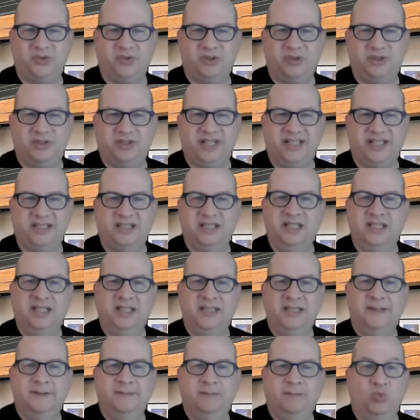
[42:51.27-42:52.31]
It's sort of like,
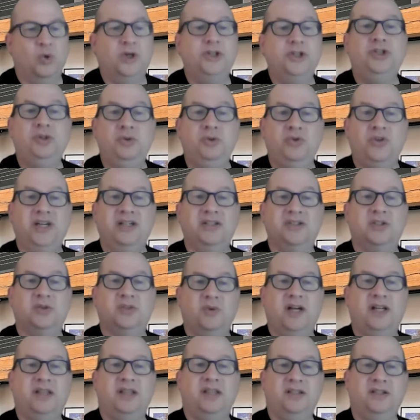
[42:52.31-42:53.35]
what you think
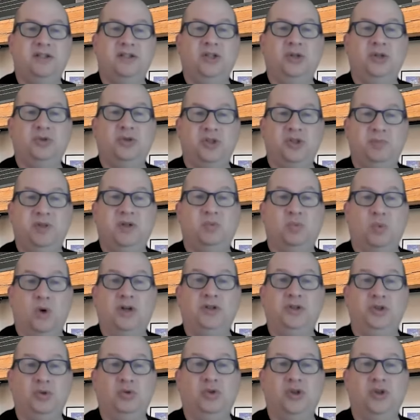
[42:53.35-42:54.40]
is the right thing to do should be
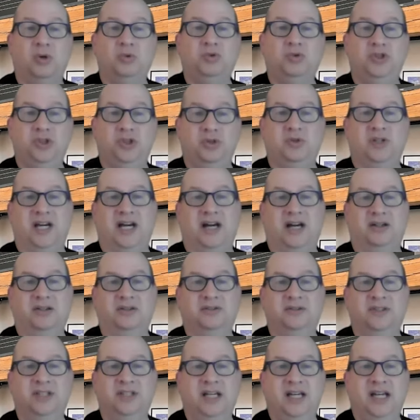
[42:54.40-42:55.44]
what you go do
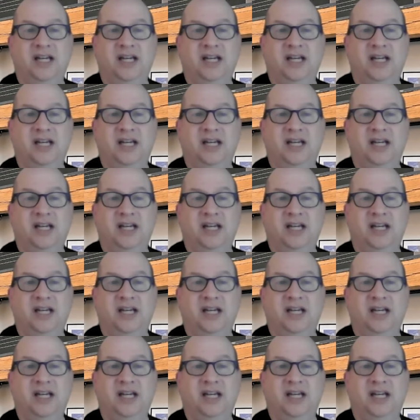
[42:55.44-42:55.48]
now.